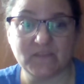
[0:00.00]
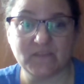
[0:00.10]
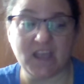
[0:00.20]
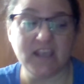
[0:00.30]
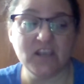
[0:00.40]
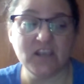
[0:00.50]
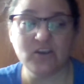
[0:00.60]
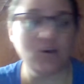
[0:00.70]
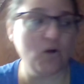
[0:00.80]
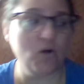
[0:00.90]
They
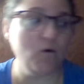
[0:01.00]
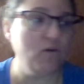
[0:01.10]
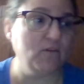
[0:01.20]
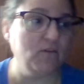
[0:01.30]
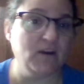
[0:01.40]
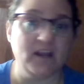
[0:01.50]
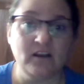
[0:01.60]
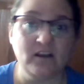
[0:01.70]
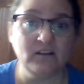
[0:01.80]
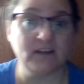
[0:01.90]
can go over
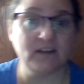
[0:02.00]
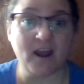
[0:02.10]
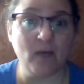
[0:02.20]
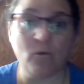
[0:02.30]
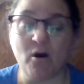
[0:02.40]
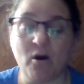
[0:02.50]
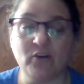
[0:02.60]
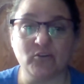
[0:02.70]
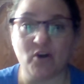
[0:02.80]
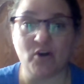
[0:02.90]
hell and high
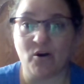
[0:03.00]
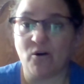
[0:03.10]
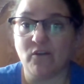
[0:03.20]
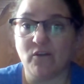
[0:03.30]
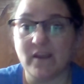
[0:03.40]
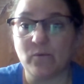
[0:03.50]
water all they